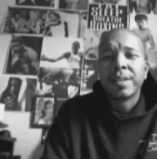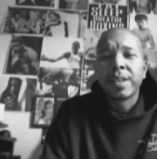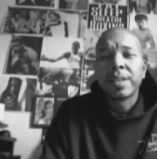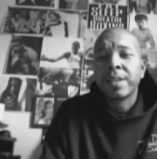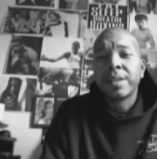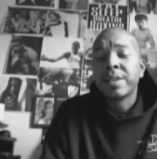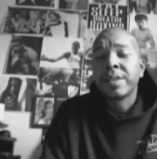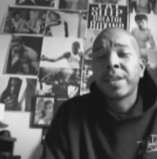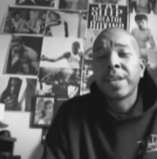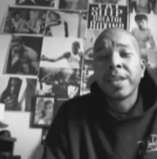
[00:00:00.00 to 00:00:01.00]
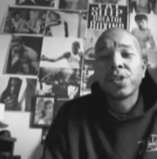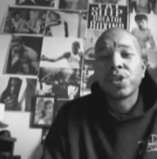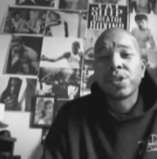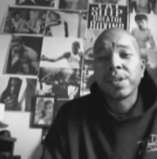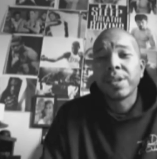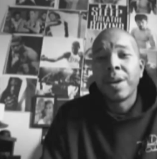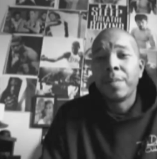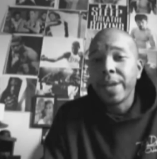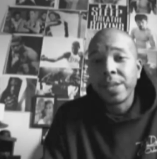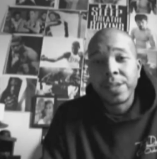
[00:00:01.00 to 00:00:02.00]
the the, the kid is just
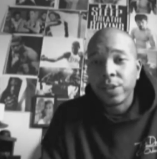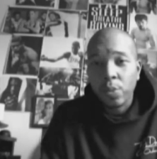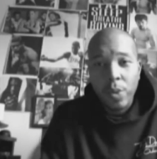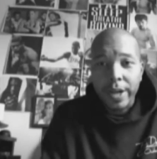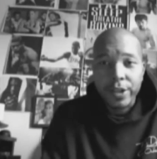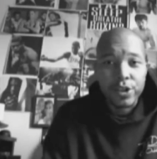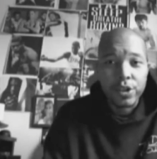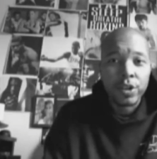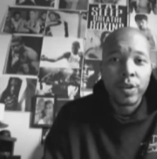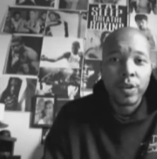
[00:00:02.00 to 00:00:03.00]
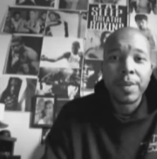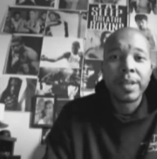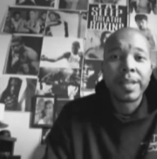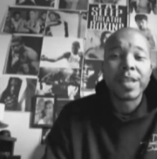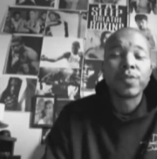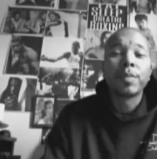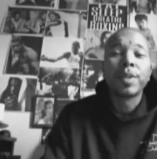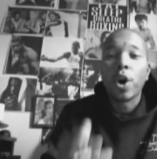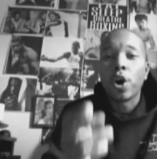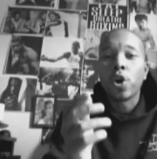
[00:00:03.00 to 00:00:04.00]
amazing to watch. You know what I mean? That's
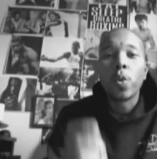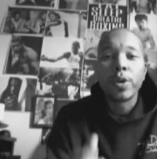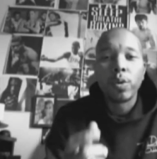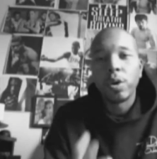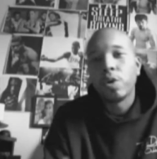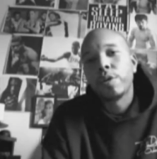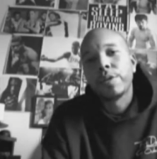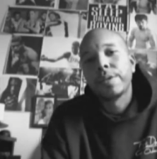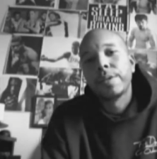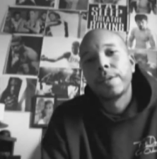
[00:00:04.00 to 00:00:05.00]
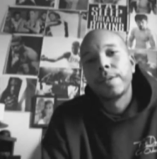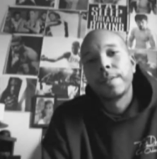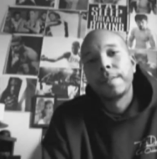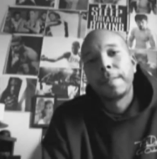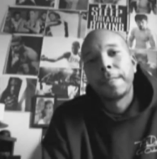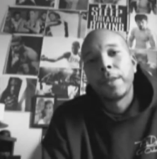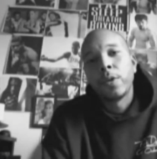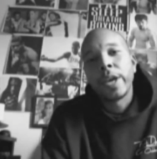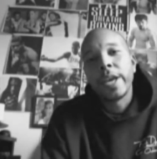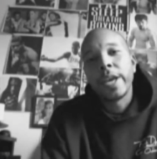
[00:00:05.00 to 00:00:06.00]
from the Arguello Claw.
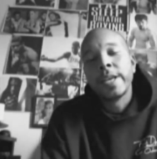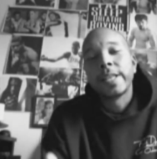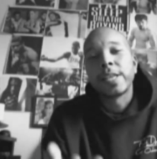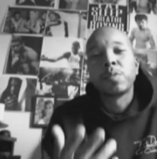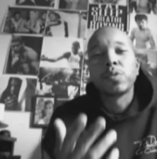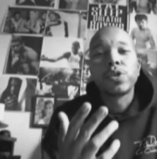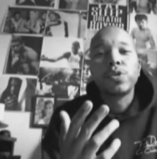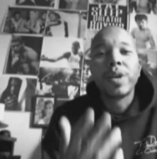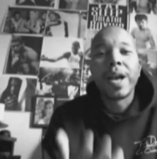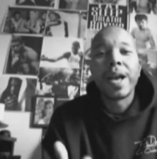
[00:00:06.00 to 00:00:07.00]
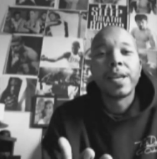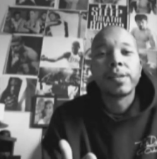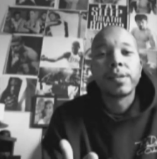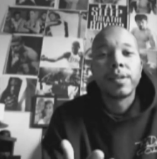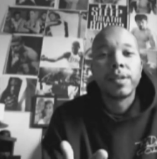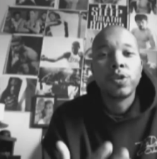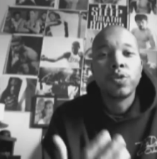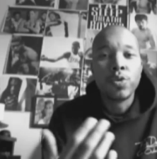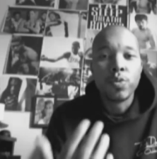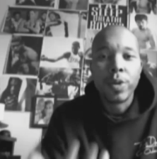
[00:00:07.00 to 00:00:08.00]
Okay? That's most of you guys,
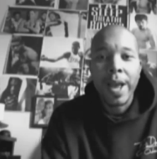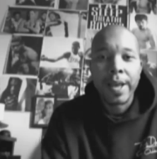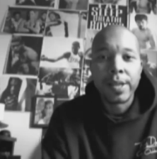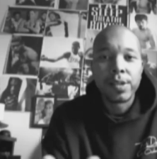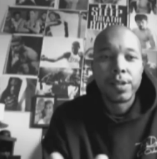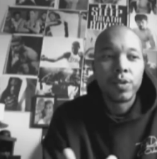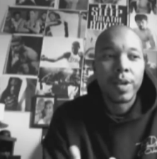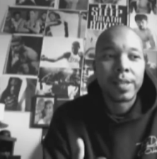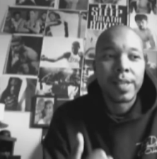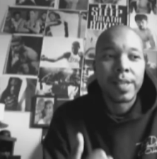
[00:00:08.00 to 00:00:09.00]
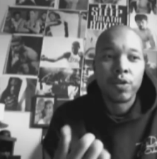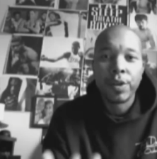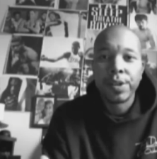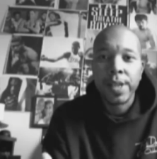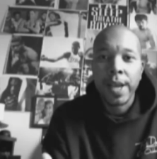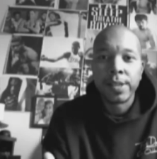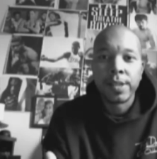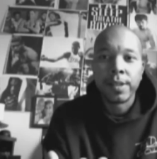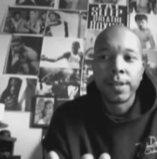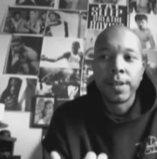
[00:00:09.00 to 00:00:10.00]
you new guys, you guys that are criticizing,